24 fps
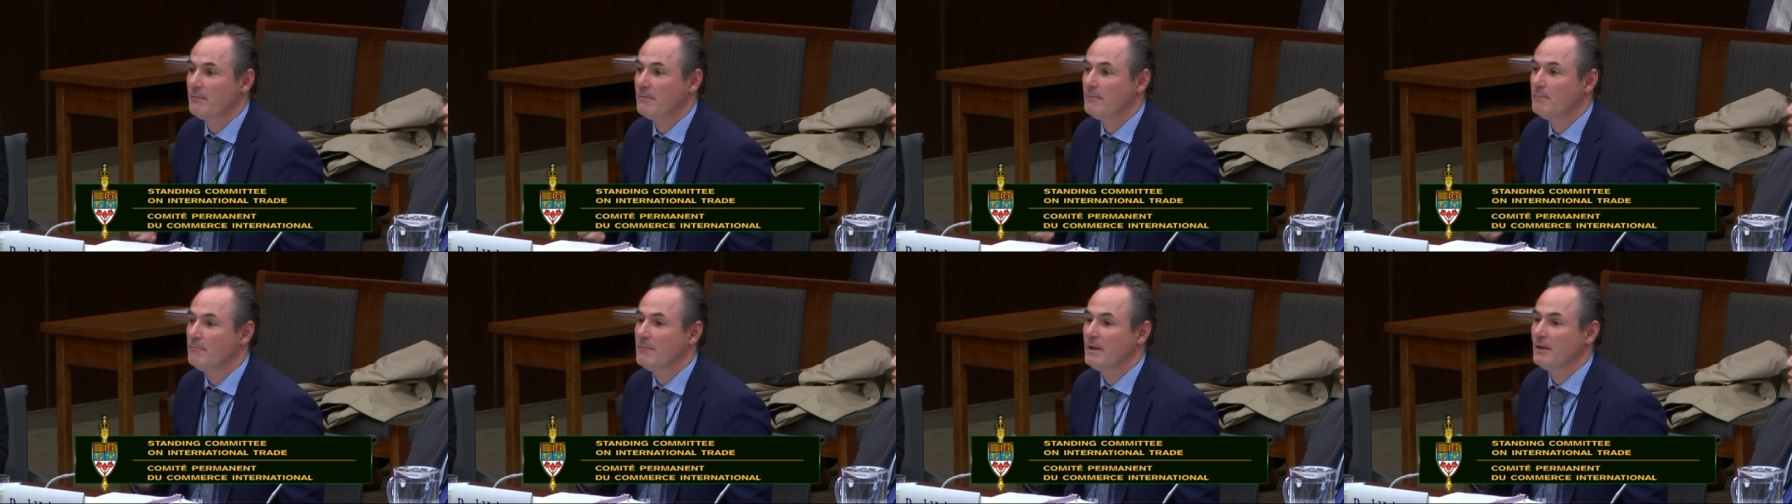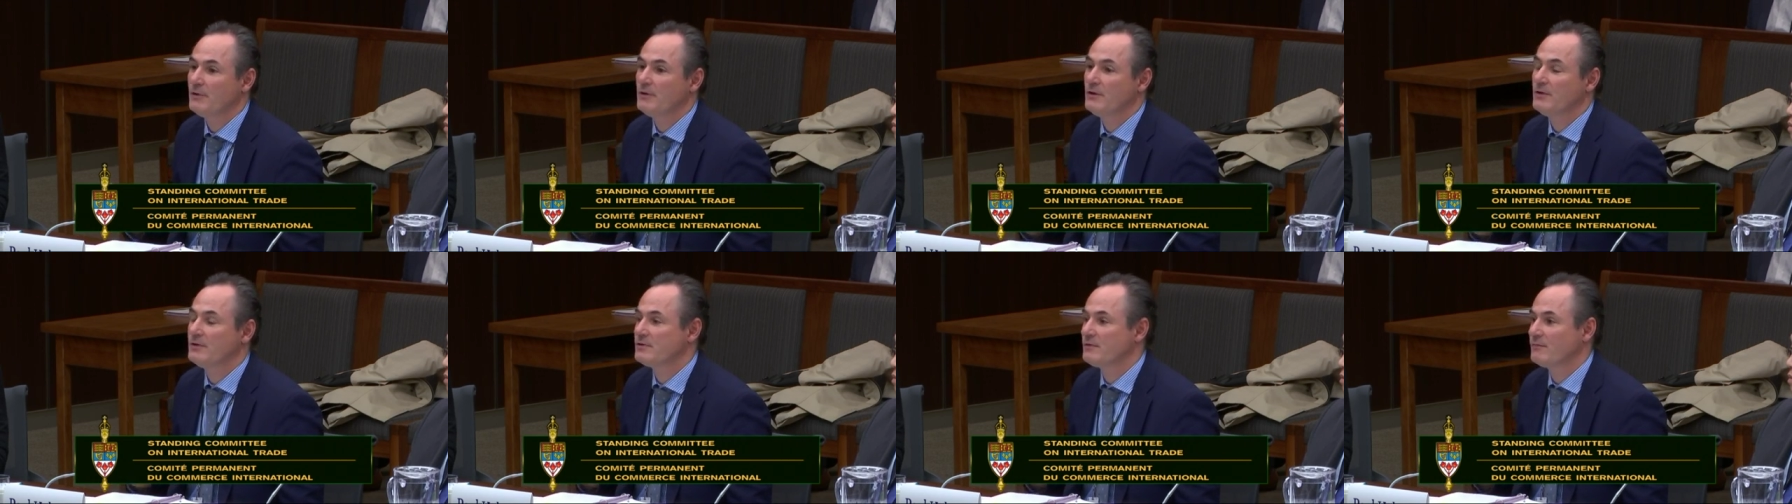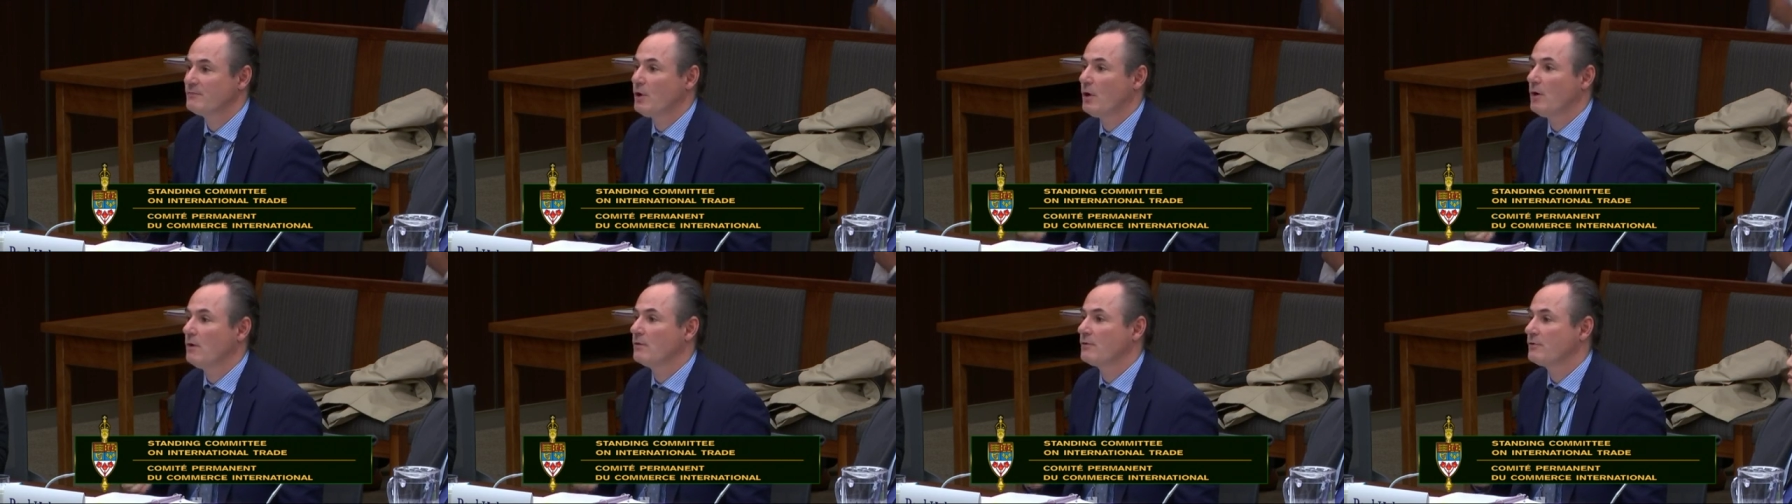millions of
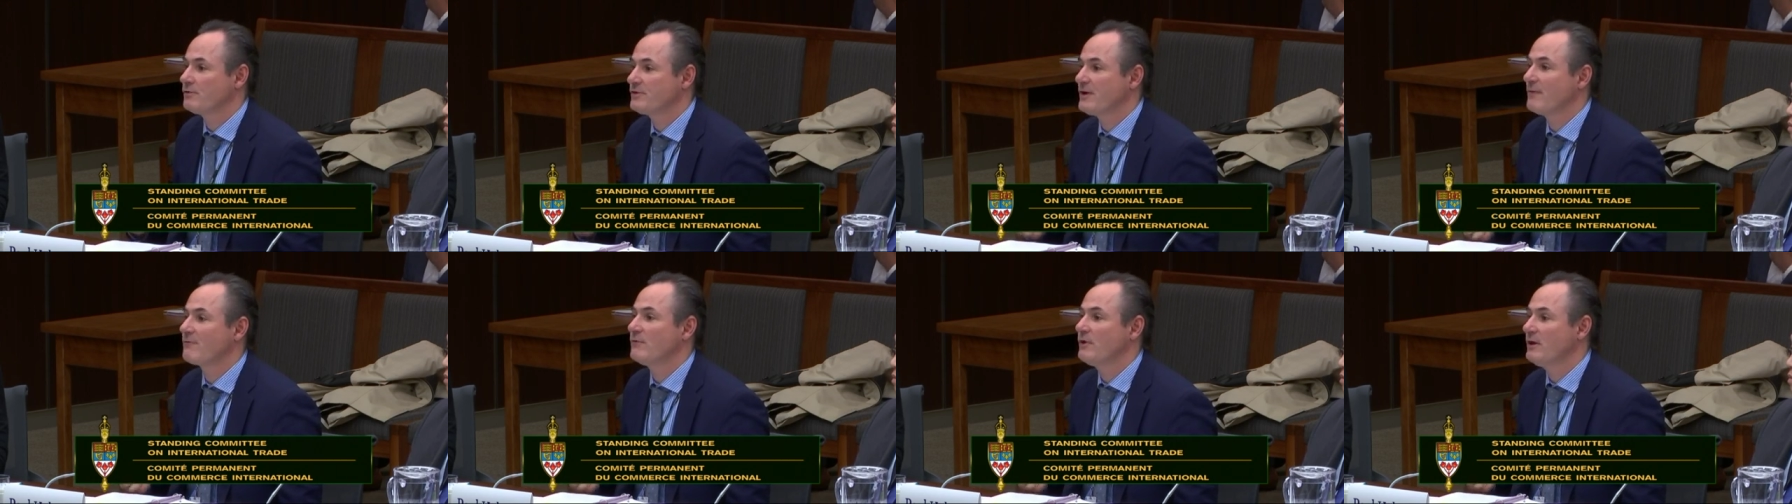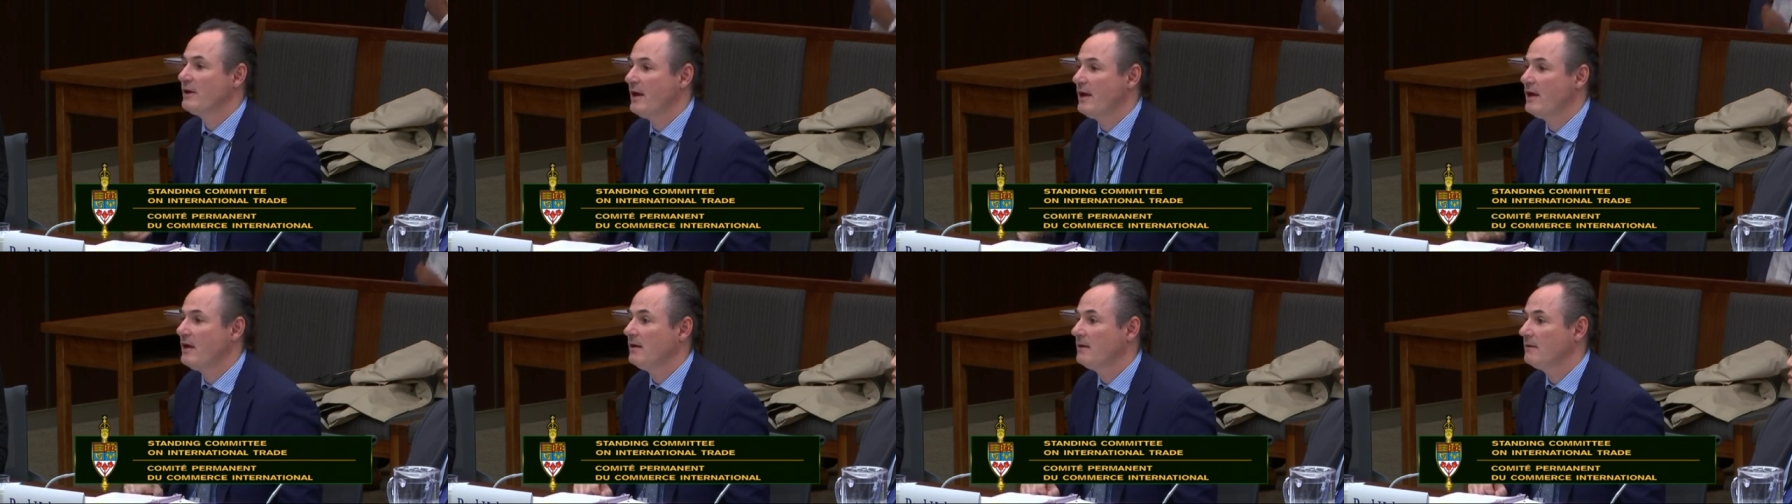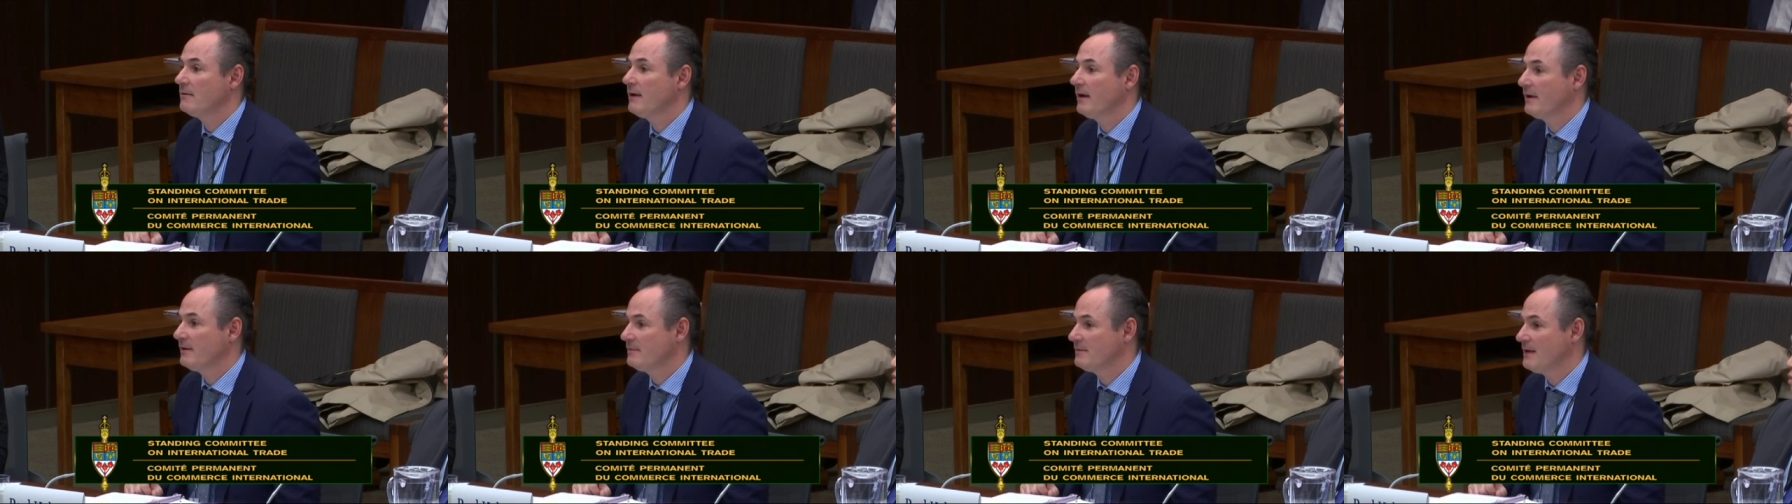dollars every day
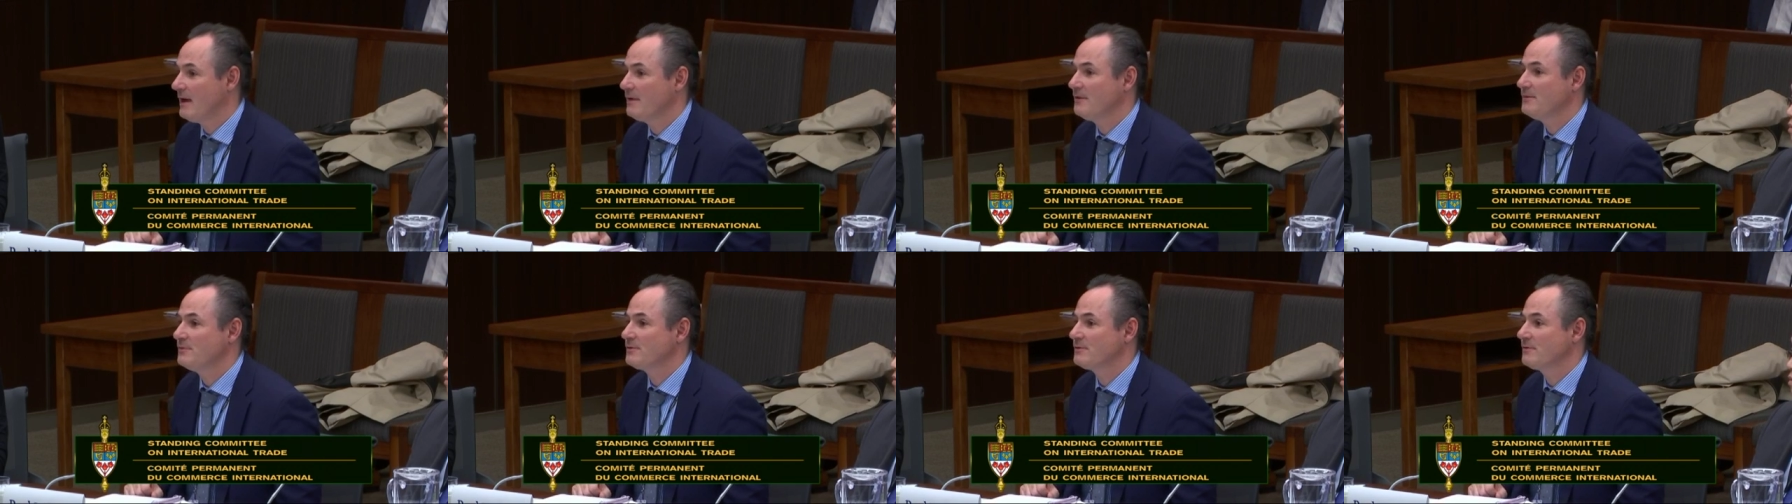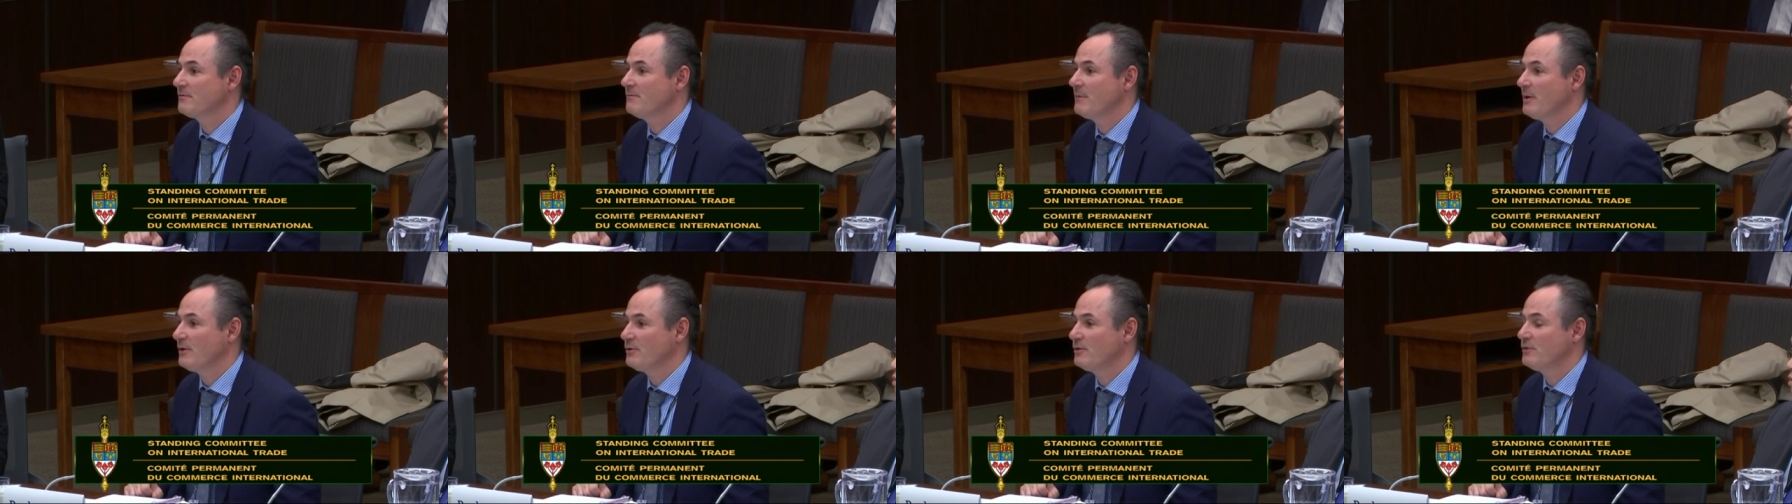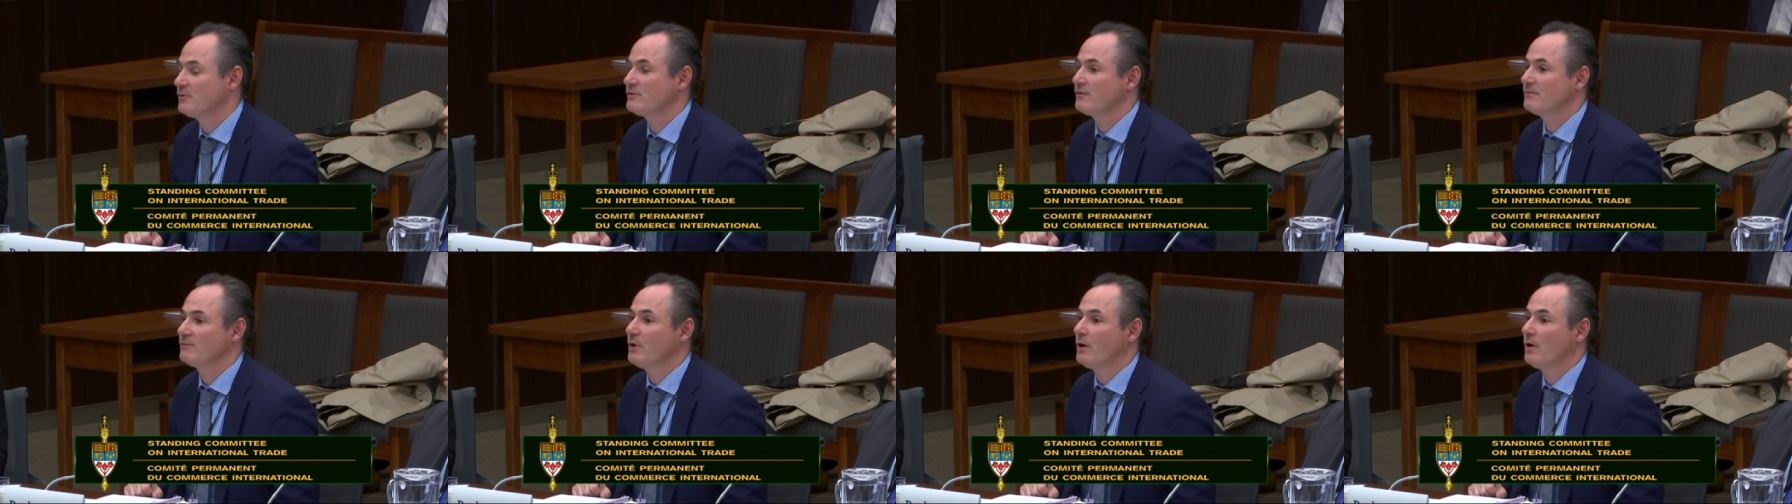and tens of
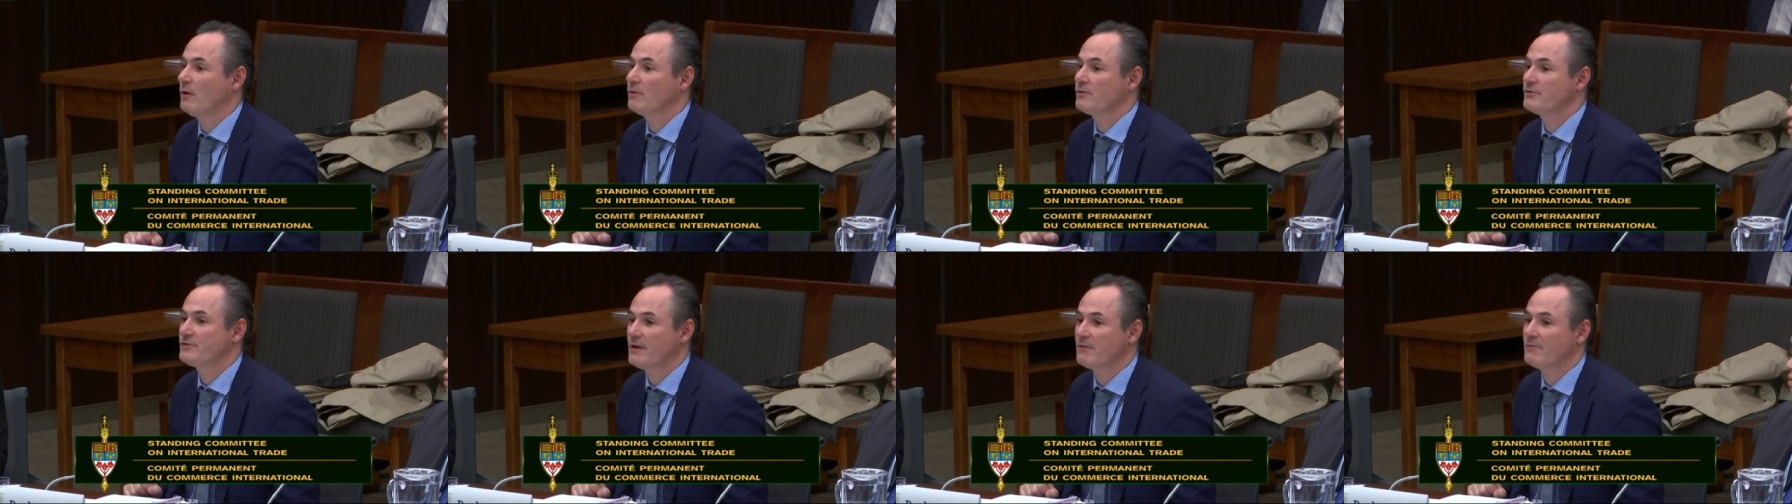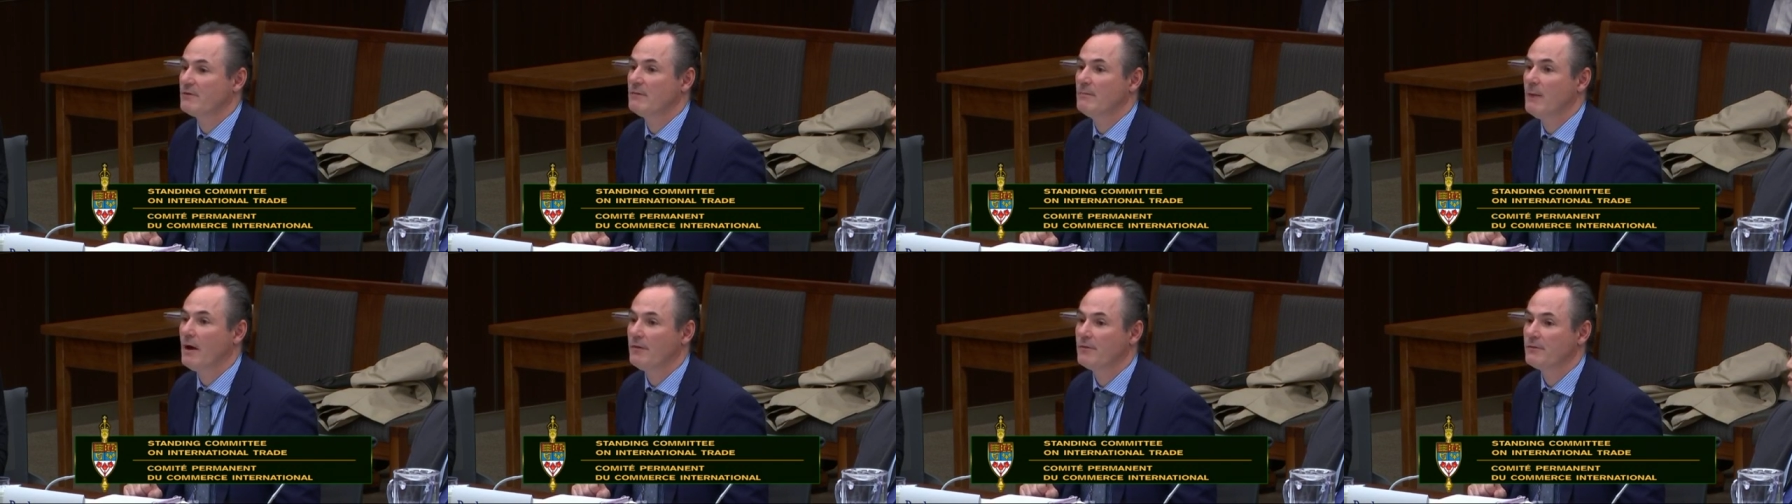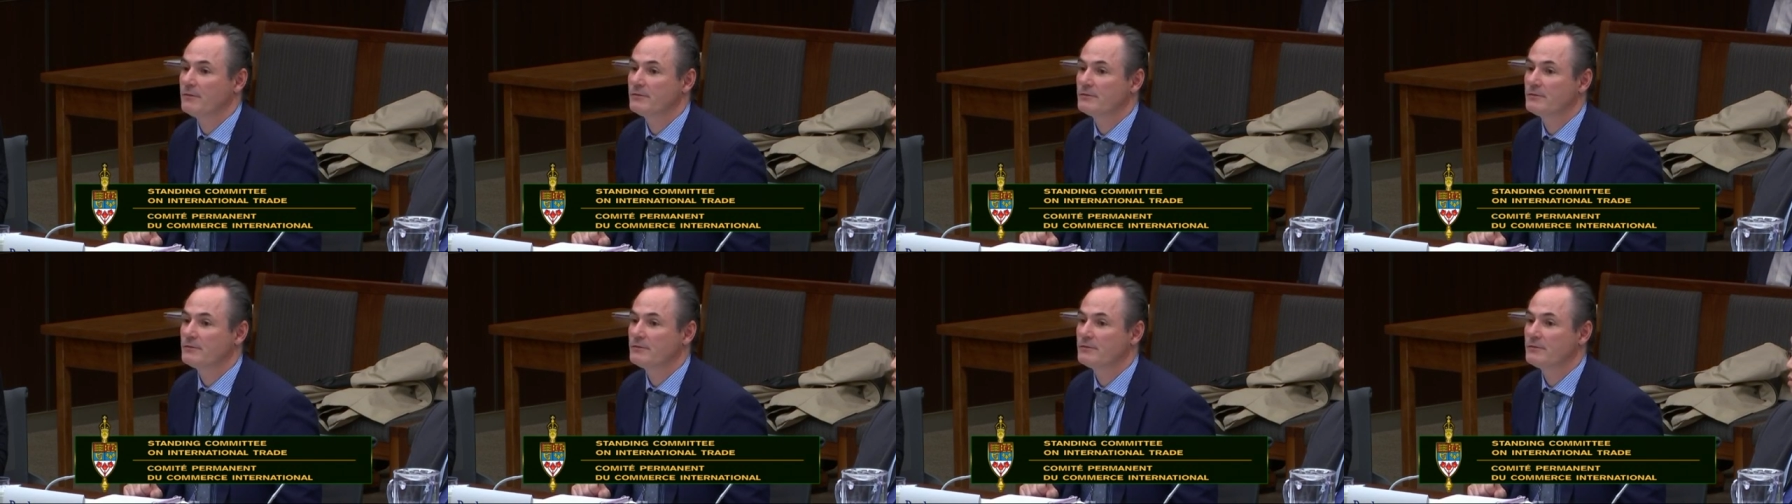millions of dollars every month.